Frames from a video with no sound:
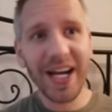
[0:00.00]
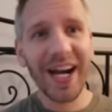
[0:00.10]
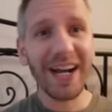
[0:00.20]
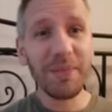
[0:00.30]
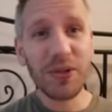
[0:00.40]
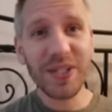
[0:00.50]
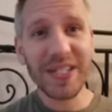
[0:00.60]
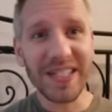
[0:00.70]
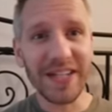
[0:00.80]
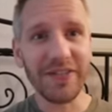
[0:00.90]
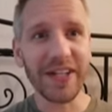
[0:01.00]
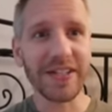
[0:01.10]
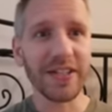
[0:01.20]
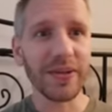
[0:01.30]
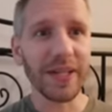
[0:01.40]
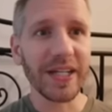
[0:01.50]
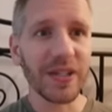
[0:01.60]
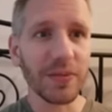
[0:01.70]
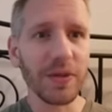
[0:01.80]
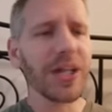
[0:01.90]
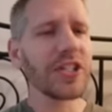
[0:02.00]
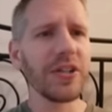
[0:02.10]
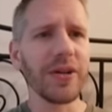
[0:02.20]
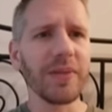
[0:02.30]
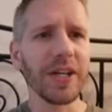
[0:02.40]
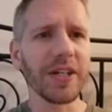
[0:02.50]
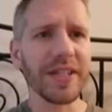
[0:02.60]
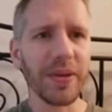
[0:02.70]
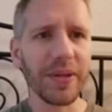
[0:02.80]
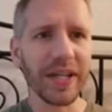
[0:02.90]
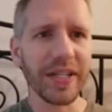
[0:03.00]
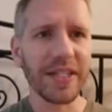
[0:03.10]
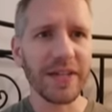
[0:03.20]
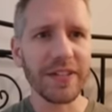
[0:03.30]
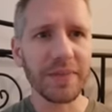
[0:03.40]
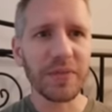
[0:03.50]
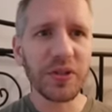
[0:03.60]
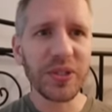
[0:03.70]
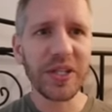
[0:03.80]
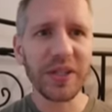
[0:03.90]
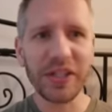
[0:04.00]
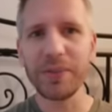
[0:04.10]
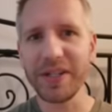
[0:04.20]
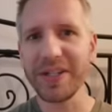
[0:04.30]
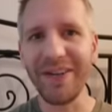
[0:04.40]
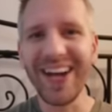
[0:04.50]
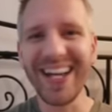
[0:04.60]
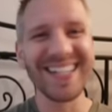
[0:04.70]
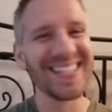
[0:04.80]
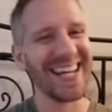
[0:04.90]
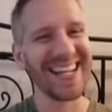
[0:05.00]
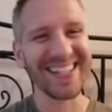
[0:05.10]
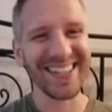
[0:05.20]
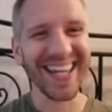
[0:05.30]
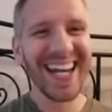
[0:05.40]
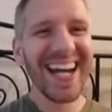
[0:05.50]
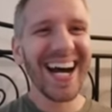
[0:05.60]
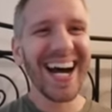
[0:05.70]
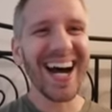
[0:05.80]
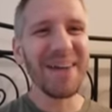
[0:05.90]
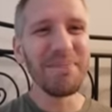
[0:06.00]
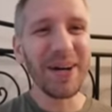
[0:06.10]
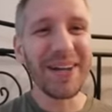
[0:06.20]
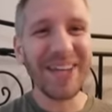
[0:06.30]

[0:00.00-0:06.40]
I am losing defense though. That is, well, actually no, I'm not, because the other thing has defense. I'm just losing a little bit of defense actually, but I'm